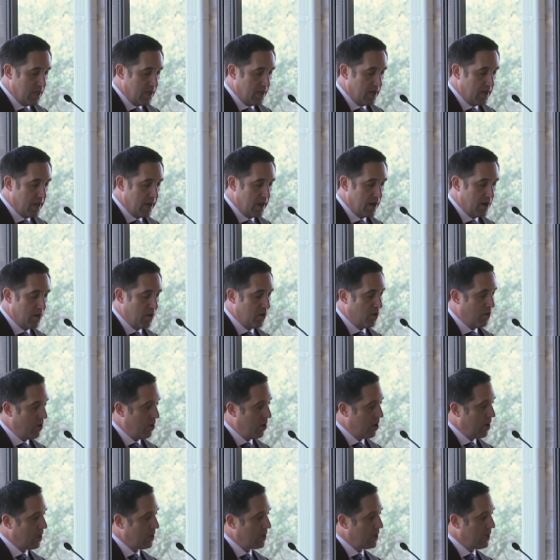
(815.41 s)
Now,
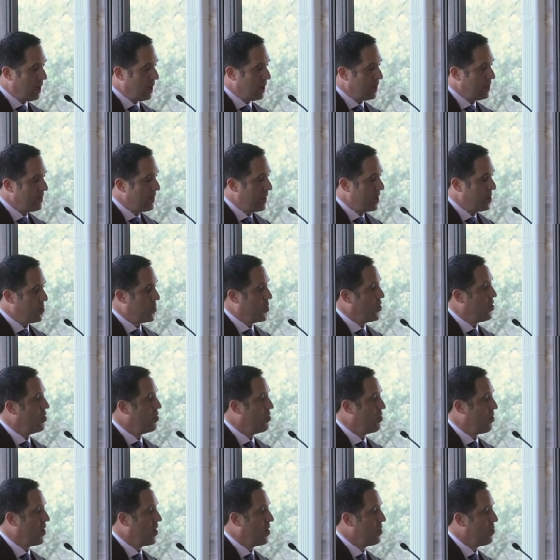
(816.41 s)
a lot of that
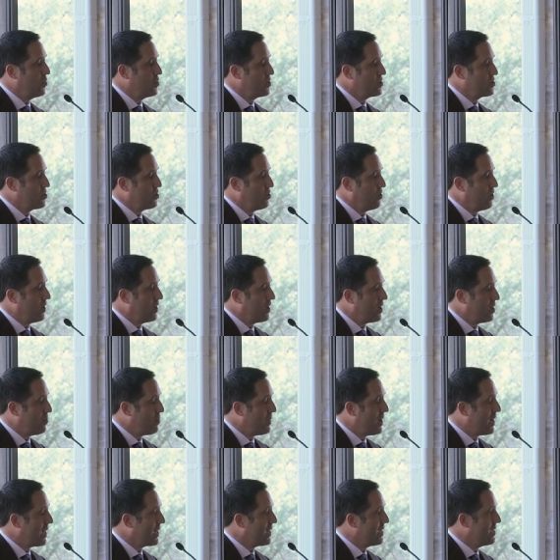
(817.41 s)
program was created
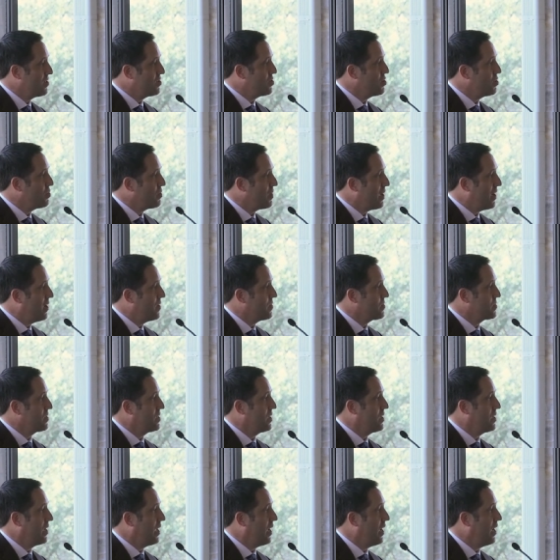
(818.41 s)
back in two thousand
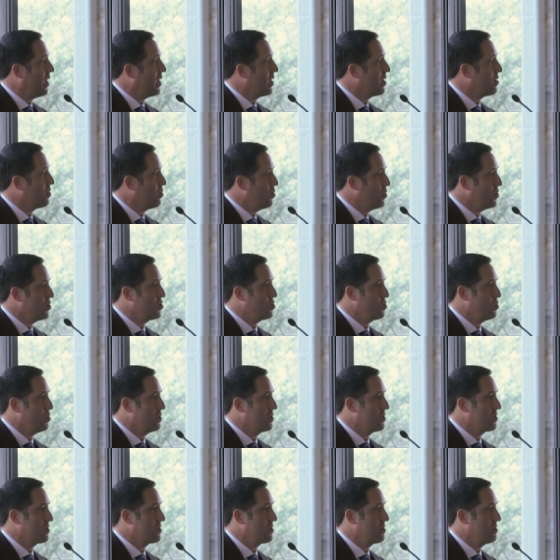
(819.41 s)
nine, which
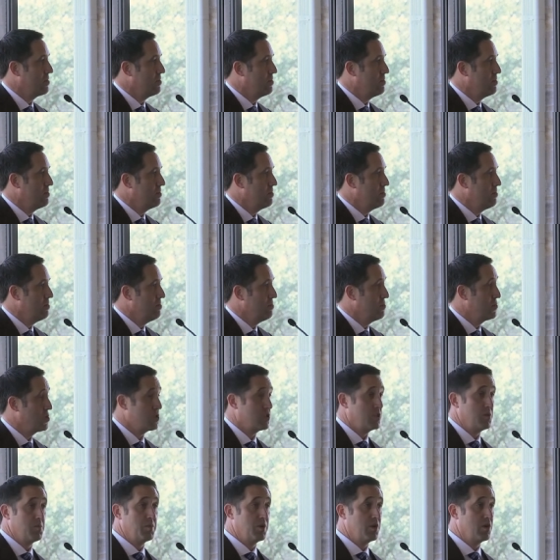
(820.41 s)
was
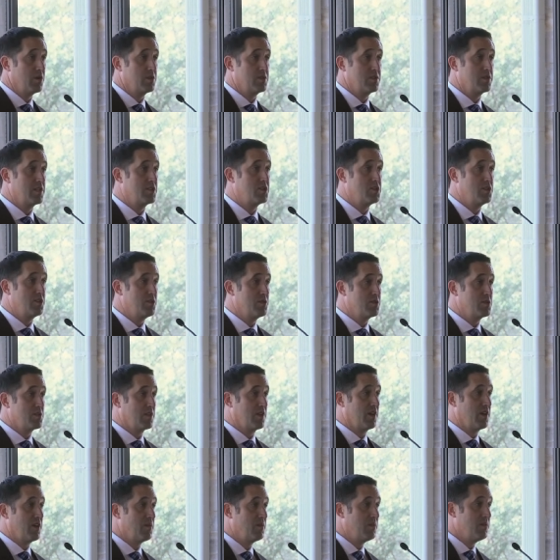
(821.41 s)
just a mere six years
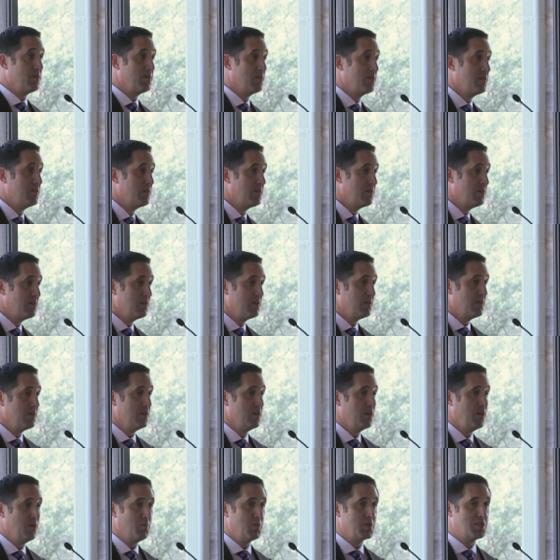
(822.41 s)
ago.
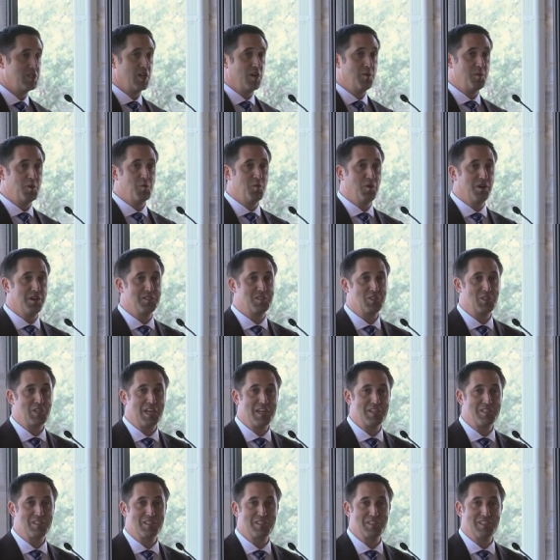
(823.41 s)
But tell me what has
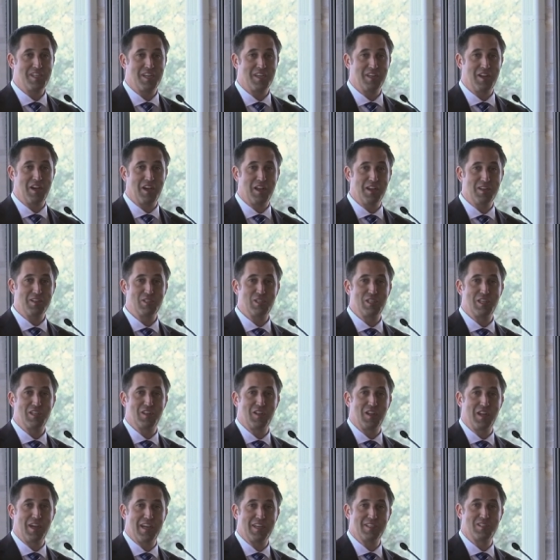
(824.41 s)
changed in technology in
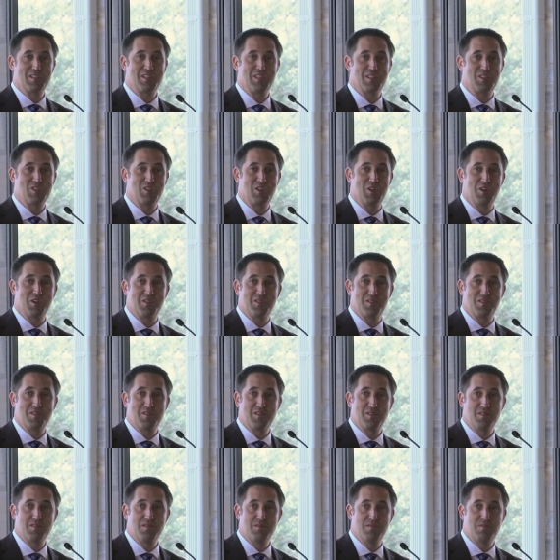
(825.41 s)
the last six years?